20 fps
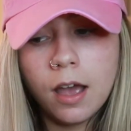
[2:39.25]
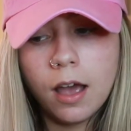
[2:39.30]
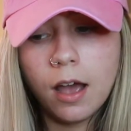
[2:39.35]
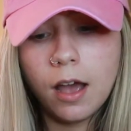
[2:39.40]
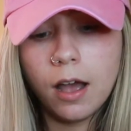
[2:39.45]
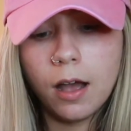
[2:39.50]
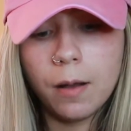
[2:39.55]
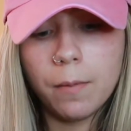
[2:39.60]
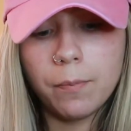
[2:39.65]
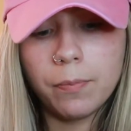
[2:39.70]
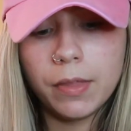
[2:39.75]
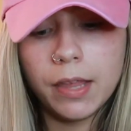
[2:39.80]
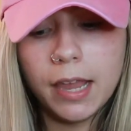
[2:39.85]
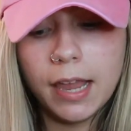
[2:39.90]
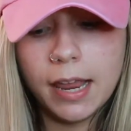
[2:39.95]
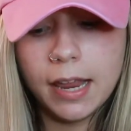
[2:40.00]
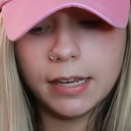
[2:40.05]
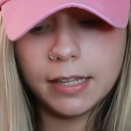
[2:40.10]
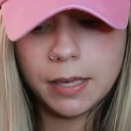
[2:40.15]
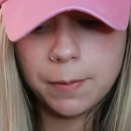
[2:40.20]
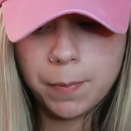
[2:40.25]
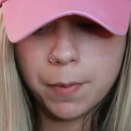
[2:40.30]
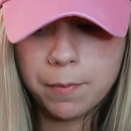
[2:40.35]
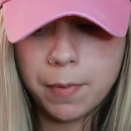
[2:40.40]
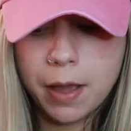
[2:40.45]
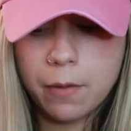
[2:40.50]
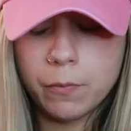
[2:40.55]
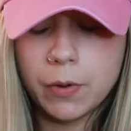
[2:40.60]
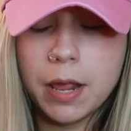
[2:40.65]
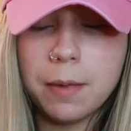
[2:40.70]
And keep in
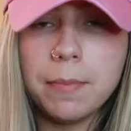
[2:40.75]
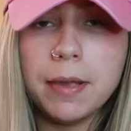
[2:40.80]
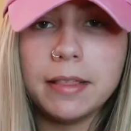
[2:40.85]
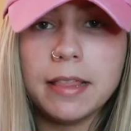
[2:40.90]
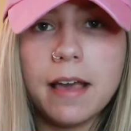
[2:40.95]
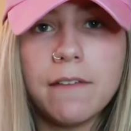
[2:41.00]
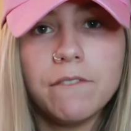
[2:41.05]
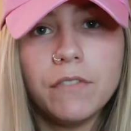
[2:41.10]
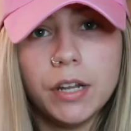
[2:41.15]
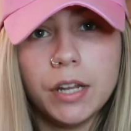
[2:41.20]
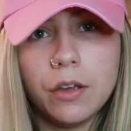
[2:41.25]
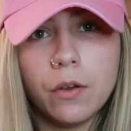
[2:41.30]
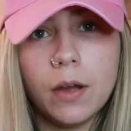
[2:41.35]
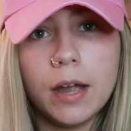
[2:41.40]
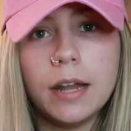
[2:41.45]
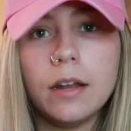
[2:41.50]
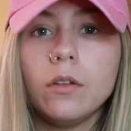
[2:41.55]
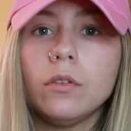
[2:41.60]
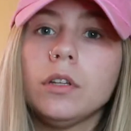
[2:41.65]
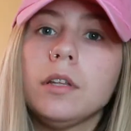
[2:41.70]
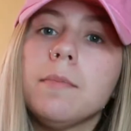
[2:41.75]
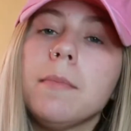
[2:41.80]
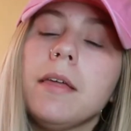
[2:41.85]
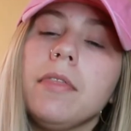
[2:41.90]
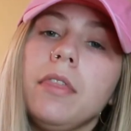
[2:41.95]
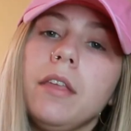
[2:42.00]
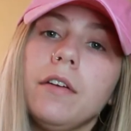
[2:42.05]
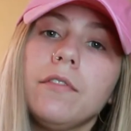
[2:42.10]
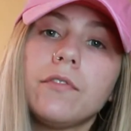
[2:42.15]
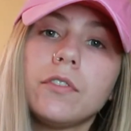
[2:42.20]
mind, when I made that video, I had only
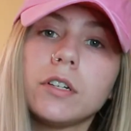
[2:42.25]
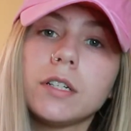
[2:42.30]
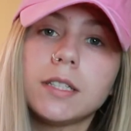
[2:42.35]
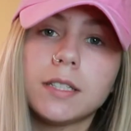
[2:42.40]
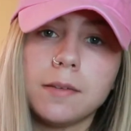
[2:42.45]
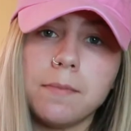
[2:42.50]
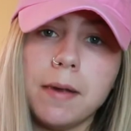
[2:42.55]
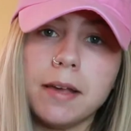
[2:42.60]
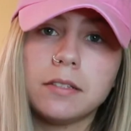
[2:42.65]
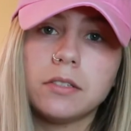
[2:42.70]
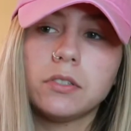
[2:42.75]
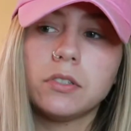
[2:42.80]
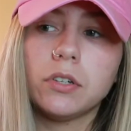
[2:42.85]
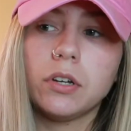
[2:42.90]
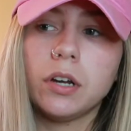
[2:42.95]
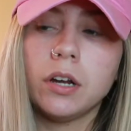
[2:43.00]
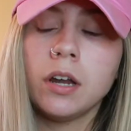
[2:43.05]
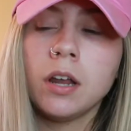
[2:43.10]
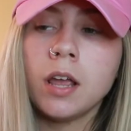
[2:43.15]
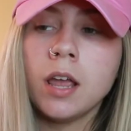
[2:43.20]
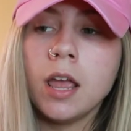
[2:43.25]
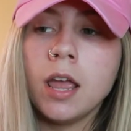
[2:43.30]
been there for a semester.